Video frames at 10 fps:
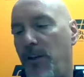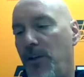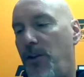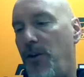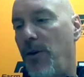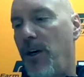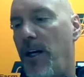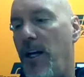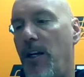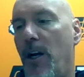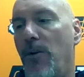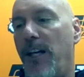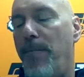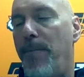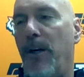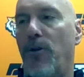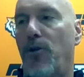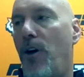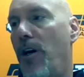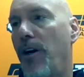is to uh, not only get bigger,
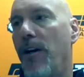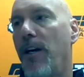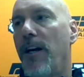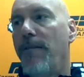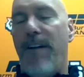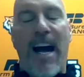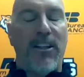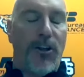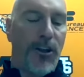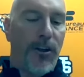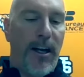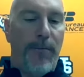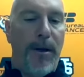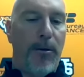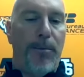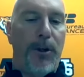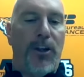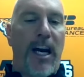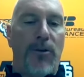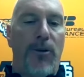stronger, faster, and be able to
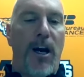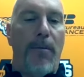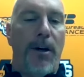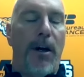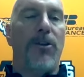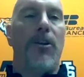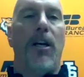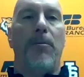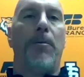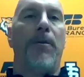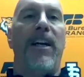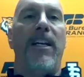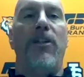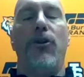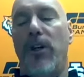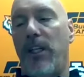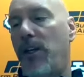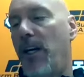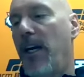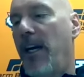push guys around, but it also helps prevent
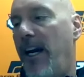injuries.